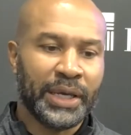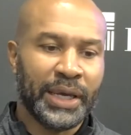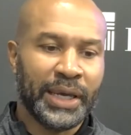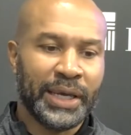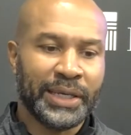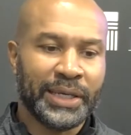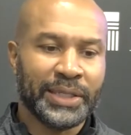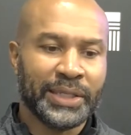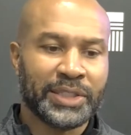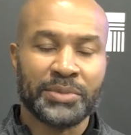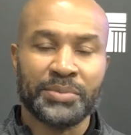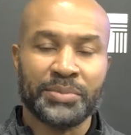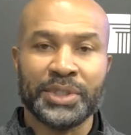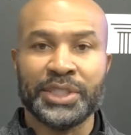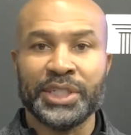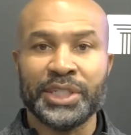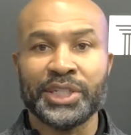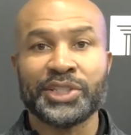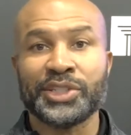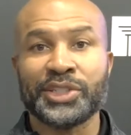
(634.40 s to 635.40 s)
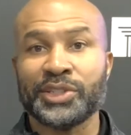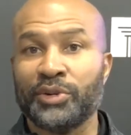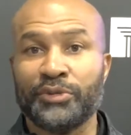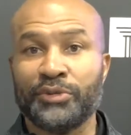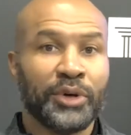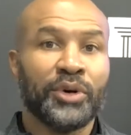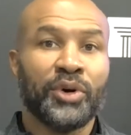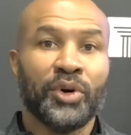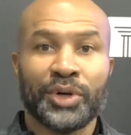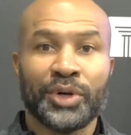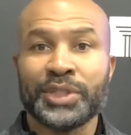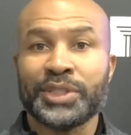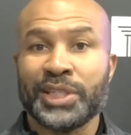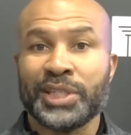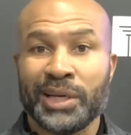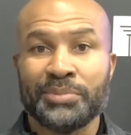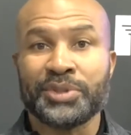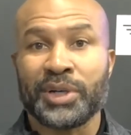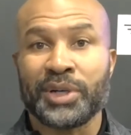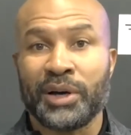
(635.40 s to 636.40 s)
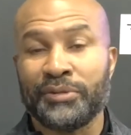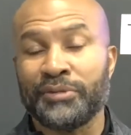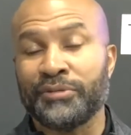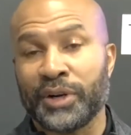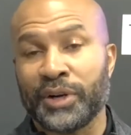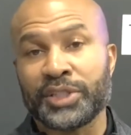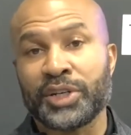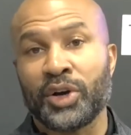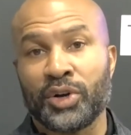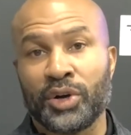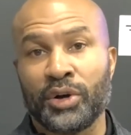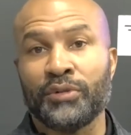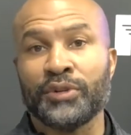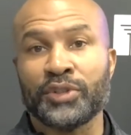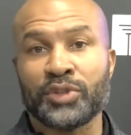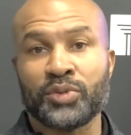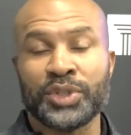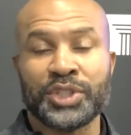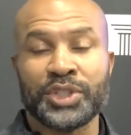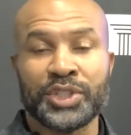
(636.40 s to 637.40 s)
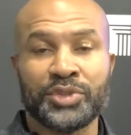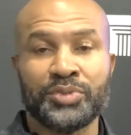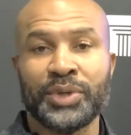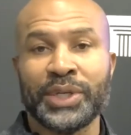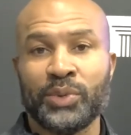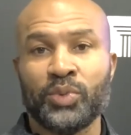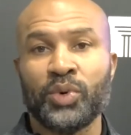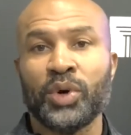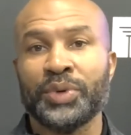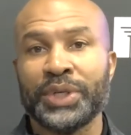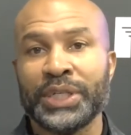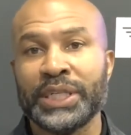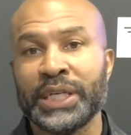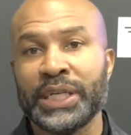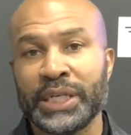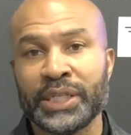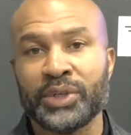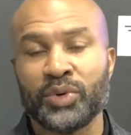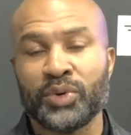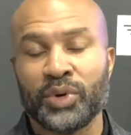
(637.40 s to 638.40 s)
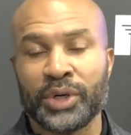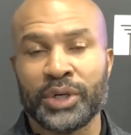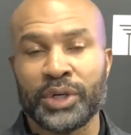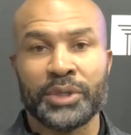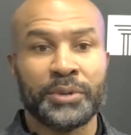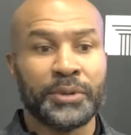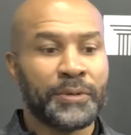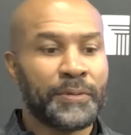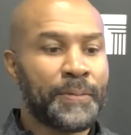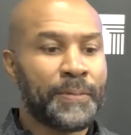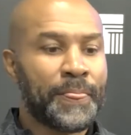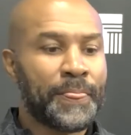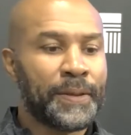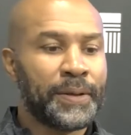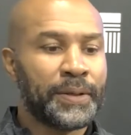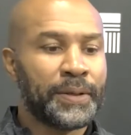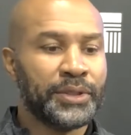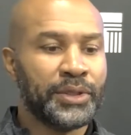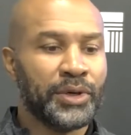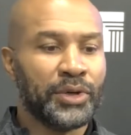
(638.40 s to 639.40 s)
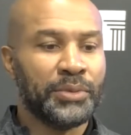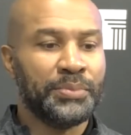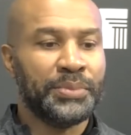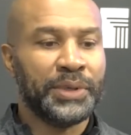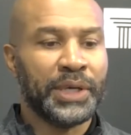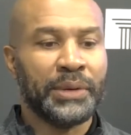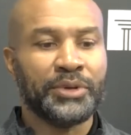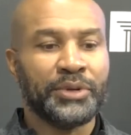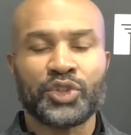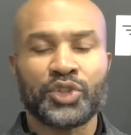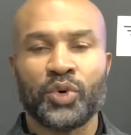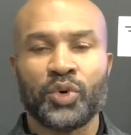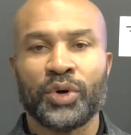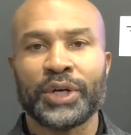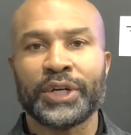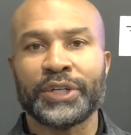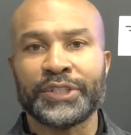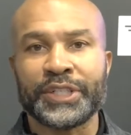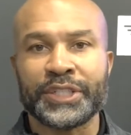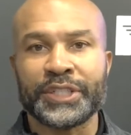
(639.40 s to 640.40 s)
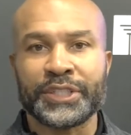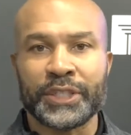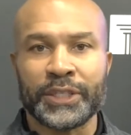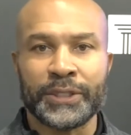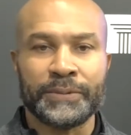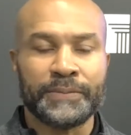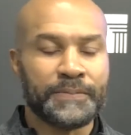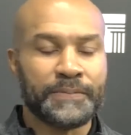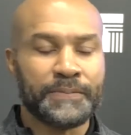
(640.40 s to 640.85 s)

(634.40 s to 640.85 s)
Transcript: get some additional field goal attempts off of our turnovers, which is really what we need in order to, you know, to be able to score consistently.